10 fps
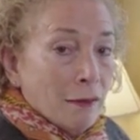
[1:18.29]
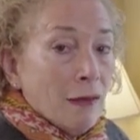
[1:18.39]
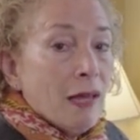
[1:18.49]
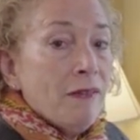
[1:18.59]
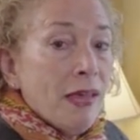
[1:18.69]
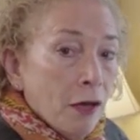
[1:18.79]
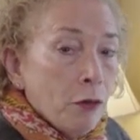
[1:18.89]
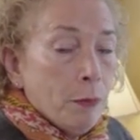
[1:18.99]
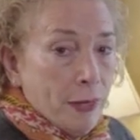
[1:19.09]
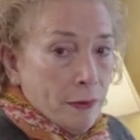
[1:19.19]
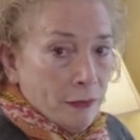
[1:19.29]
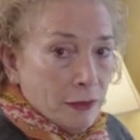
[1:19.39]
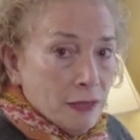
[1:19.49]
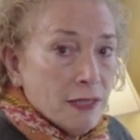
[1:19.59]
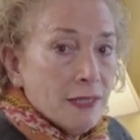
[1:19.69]
A lot of health
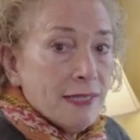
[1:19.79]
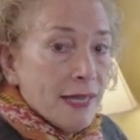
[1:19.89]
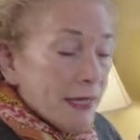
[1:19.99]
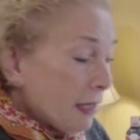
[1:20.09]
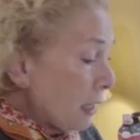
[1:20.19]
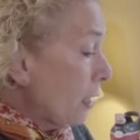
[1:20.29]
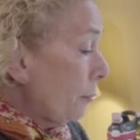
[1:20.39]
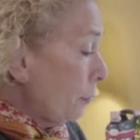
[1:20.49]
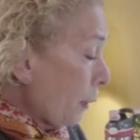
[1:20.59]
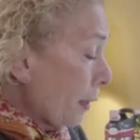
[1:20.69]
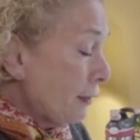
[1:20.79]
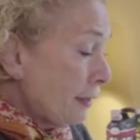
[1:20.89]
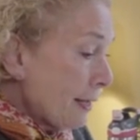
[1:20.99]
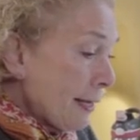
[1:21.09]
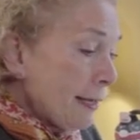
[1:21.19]
benefits to standing up throughout the
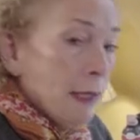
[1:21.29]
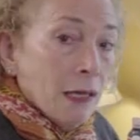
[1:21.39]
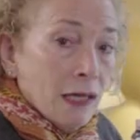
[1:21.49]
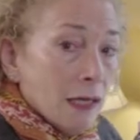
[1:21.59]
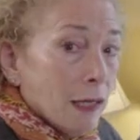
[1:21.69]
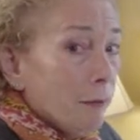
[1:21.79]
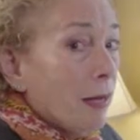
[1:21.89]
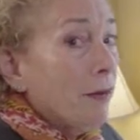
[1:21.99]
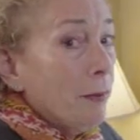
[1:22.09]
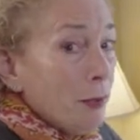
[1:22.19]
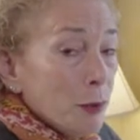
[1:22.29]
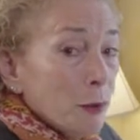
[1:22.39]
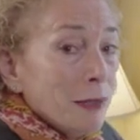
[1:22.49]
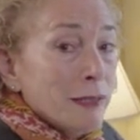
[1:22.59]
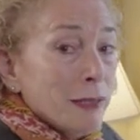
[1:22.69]
day. Um, I've been
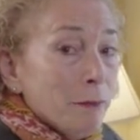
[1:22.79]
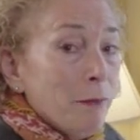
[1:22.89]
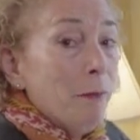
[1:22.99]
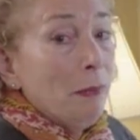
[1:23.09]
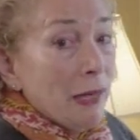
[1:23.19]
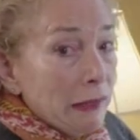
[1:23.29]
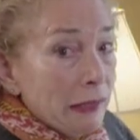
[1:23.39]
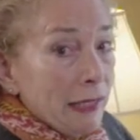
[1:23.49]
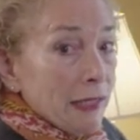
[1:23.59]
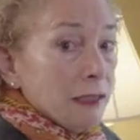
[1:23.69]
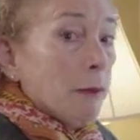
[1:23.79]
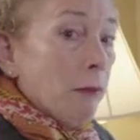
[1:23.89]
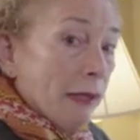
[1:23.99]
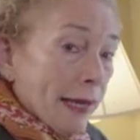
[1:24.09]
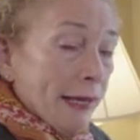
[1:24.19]
doing some butt kicks,
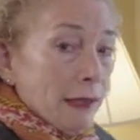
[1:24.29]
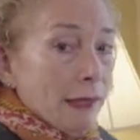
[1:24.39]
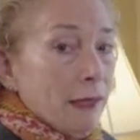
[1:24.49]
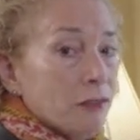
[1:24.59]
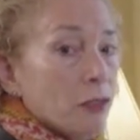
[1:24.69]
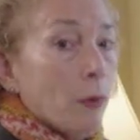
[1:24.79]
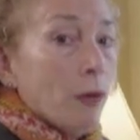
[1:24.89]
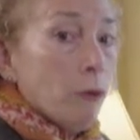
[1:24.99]
some leg lifts. So I